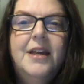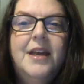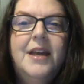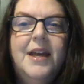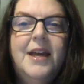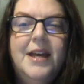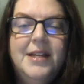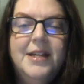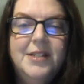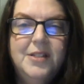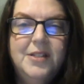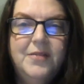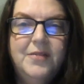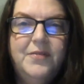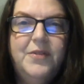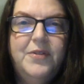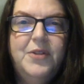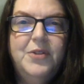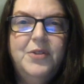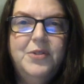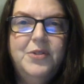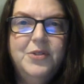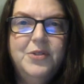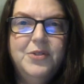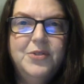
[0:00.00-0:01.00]
as a
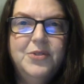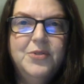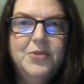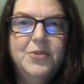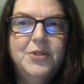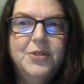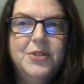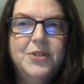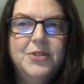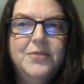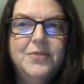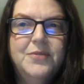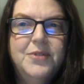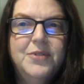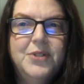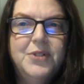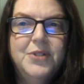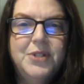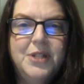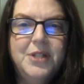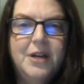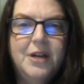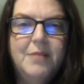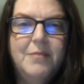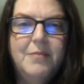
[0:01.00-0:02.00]
future source for
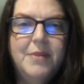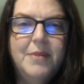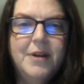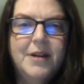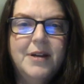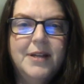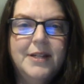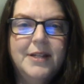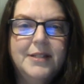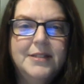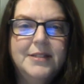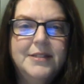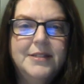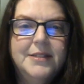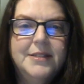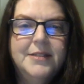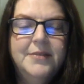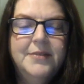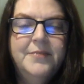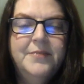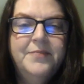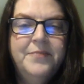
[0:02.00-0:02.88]
job markets.